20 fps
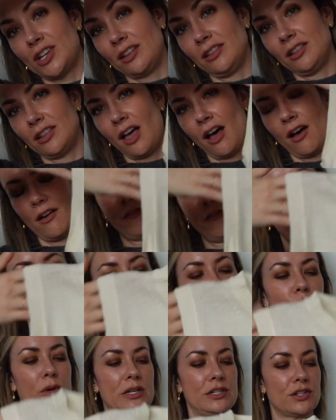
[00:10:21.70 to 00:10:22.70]
love for
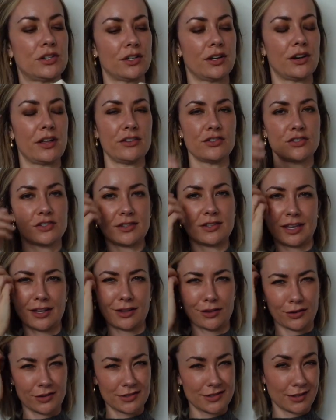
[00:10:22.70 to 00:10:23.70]
the winter. I just think
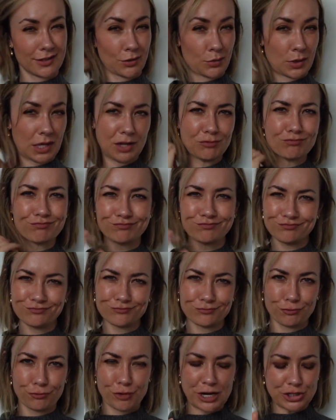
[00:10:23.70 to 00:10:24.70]
it looks like really
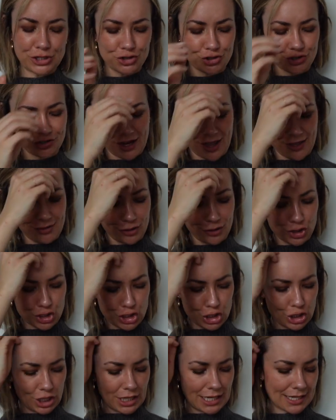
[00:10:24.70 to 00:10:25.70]
rich and
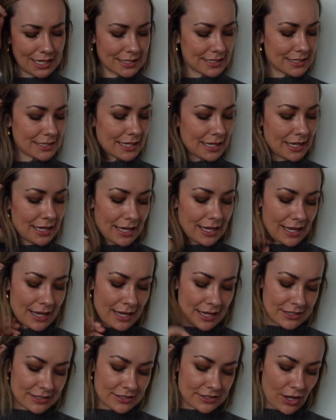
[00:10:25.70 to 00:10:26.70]
luxurious.
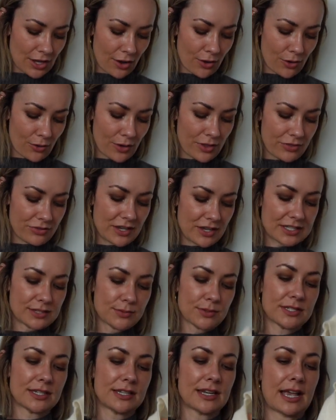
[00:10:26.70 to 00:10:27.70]
So this
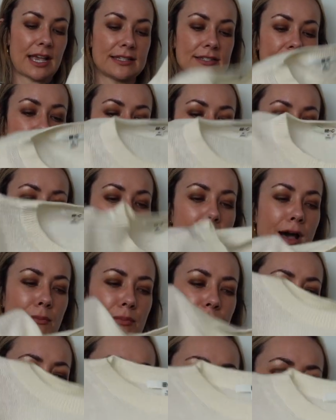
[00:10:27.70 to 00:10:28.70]
was a nice little top. I think